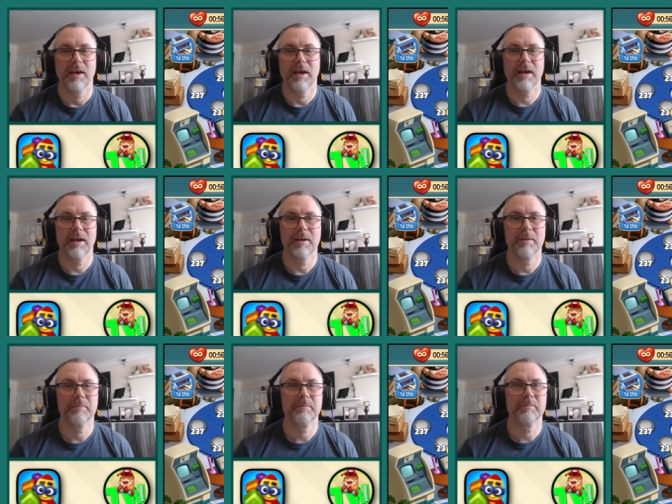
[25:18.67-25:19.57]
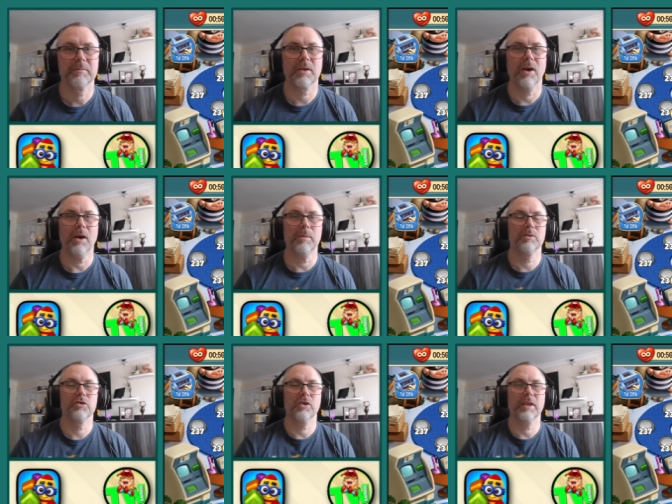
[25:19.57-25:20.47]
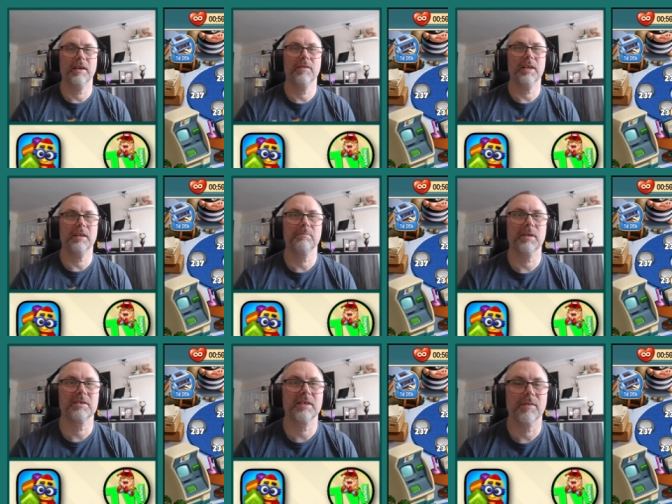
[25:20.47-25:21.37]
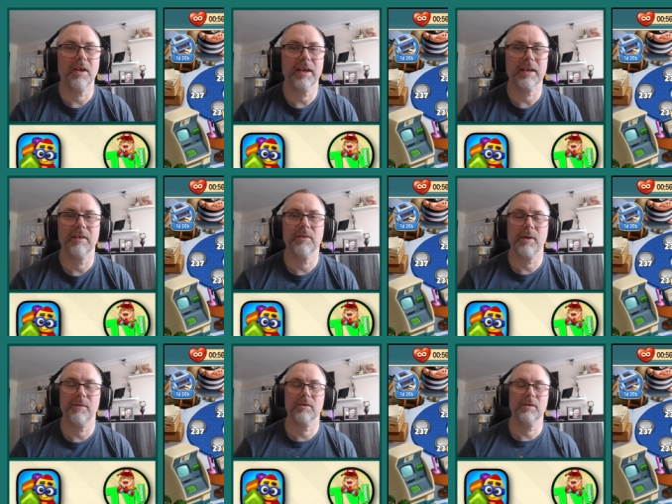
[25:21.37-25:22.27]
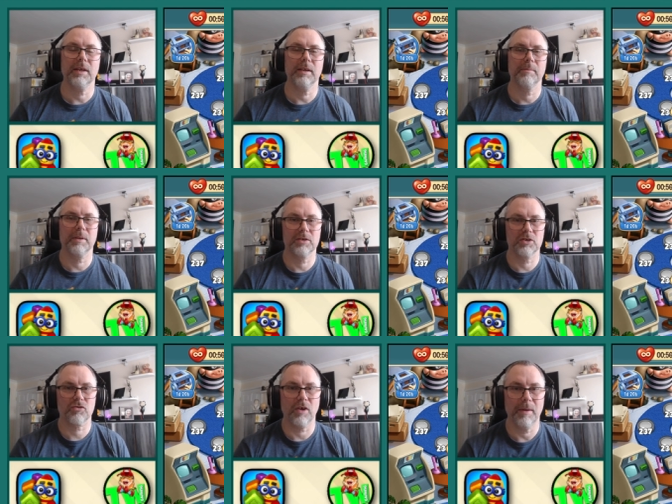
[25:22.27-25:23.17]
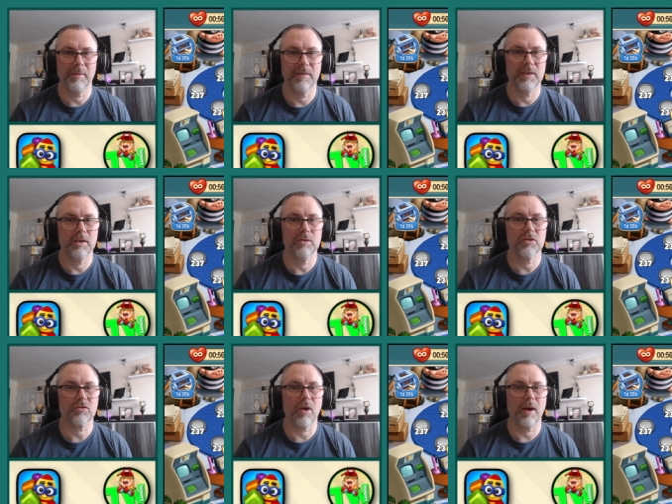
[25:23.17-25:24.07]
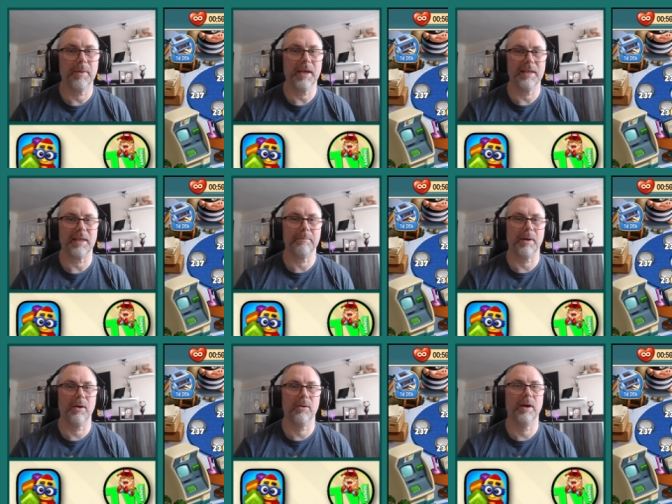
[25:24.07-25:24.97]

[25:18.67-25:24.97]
So I hope you enjoyed it. If you did, please leave a like. If you haven't already, please subscribe. If you do subscribe, hit that bell